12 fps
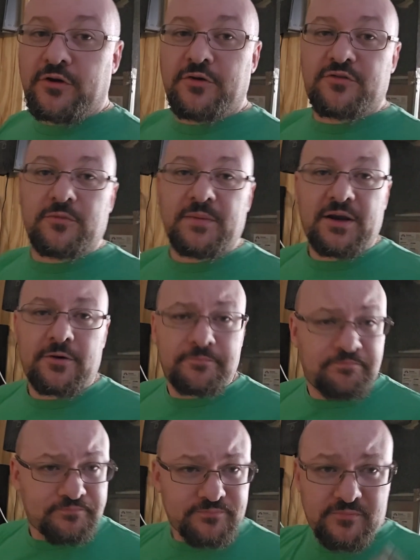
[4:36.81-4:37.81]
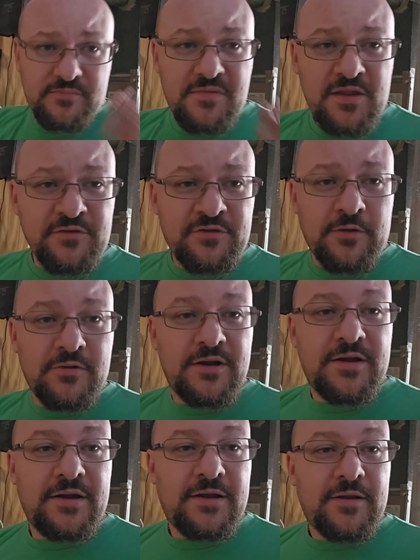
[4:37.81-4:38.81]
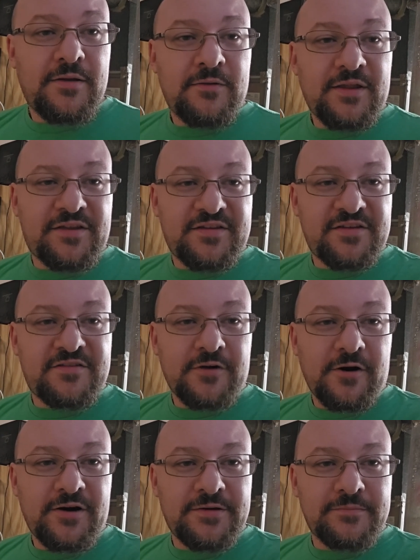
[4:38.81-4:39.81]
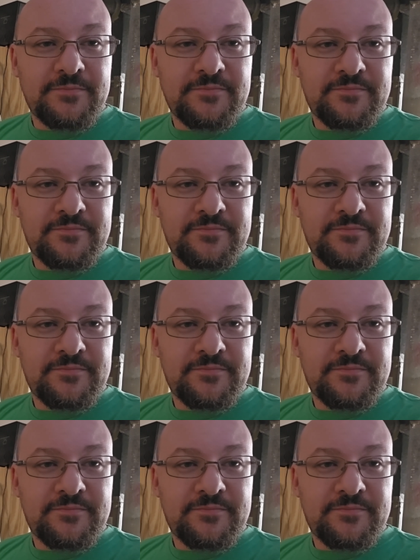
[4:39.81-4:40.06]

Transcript: goes from here. So let's get started.